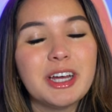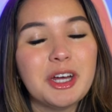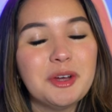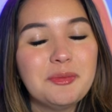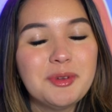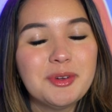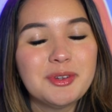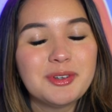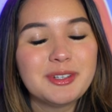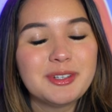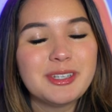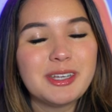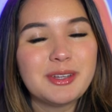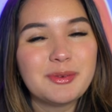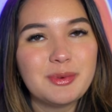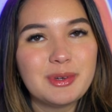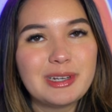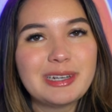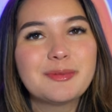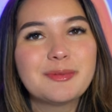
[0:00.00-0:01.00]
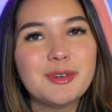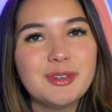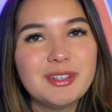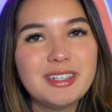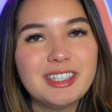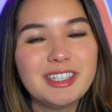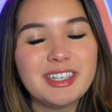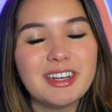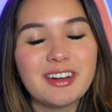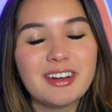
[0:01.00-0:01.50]
to help you understand what I'm going
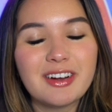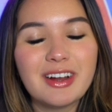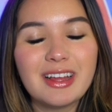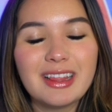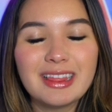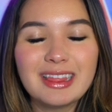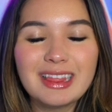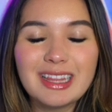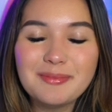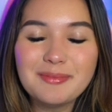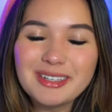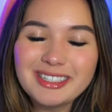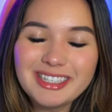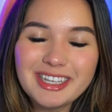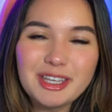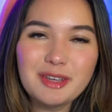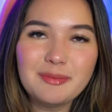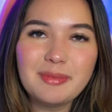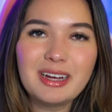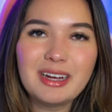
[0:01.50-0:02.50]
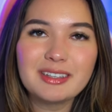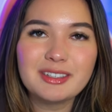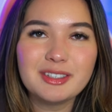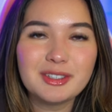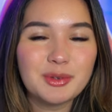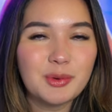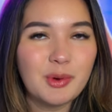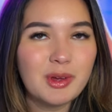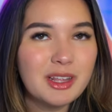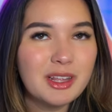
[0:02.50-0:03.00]
to share, let me take you back to
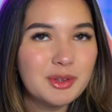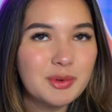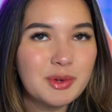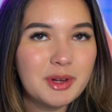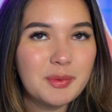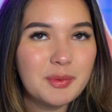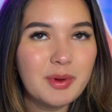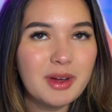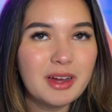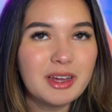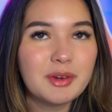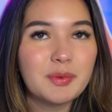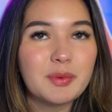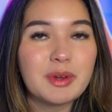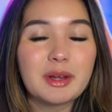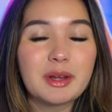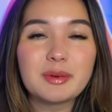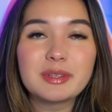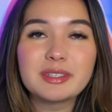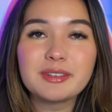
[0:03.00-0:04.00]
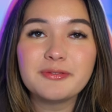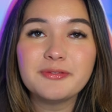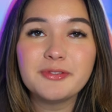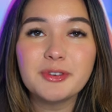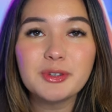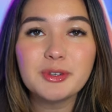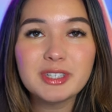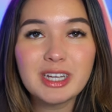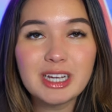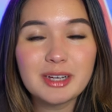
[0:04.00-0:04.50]
2021 when I was a
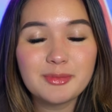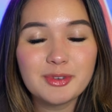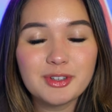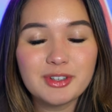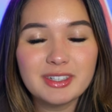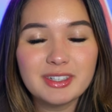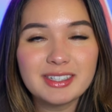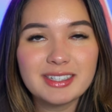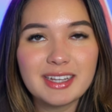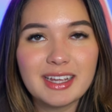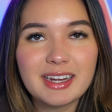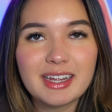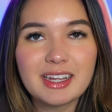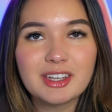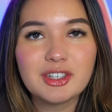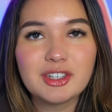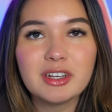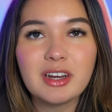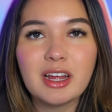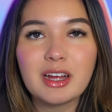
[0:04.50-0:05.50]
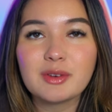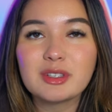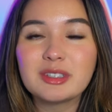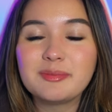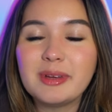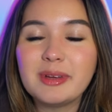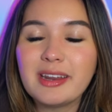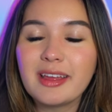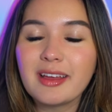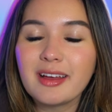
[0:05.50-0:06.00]
full-time real estate agent. I was
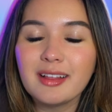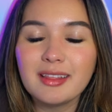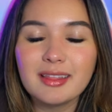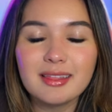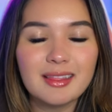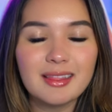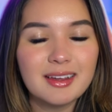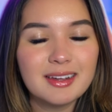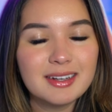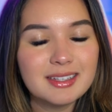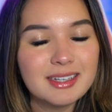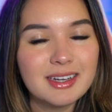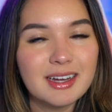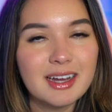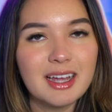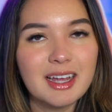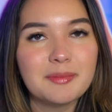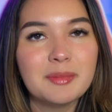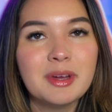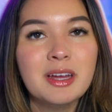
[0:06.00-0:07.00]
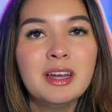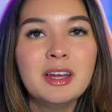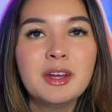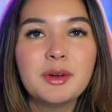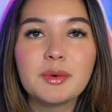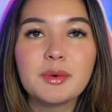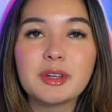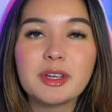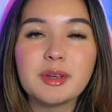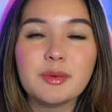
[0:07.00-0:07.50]
spending a lot of time
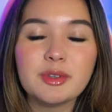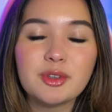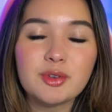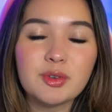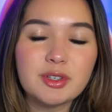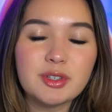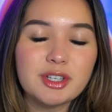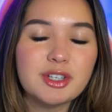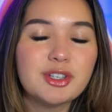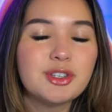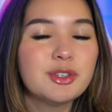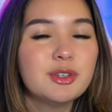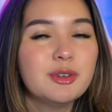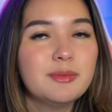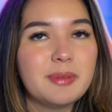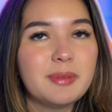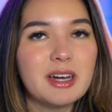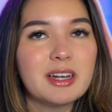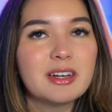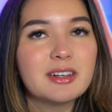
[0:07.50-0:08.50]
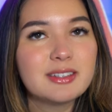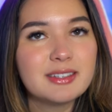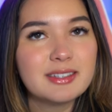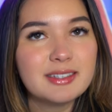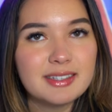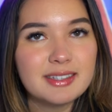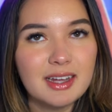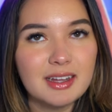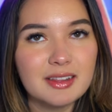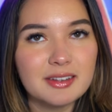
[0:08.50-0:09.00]
working with traditional buyers
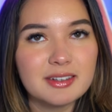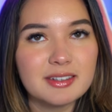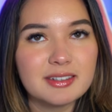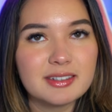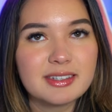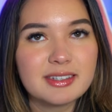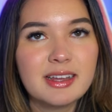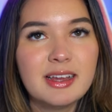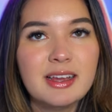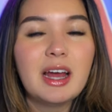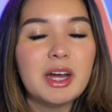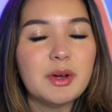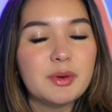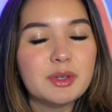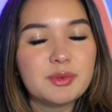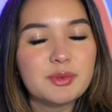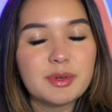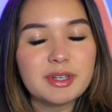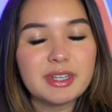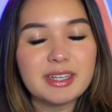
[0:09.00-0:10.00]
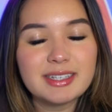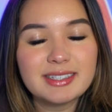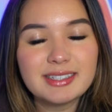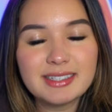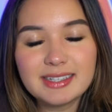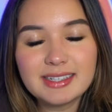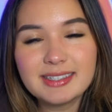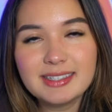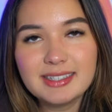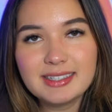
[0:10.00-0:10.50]
and sellers. I was working
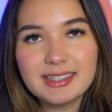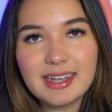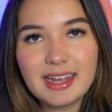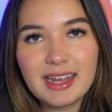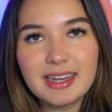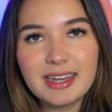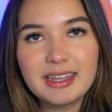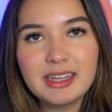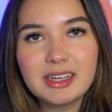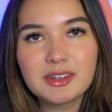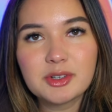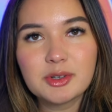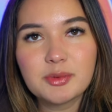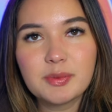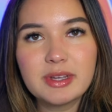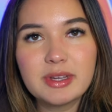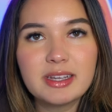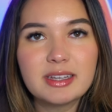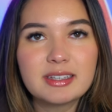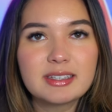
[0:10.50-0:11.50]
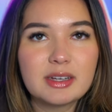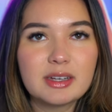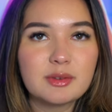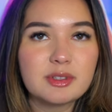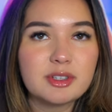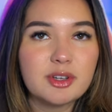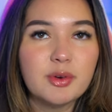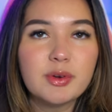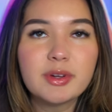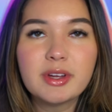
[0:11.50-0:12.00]
60 to 80 hour weeks. I
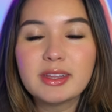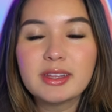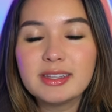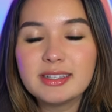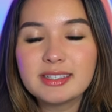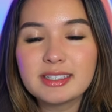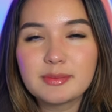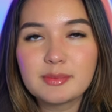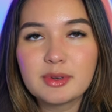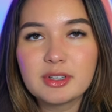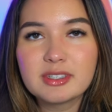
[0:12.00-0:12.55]
was going on listing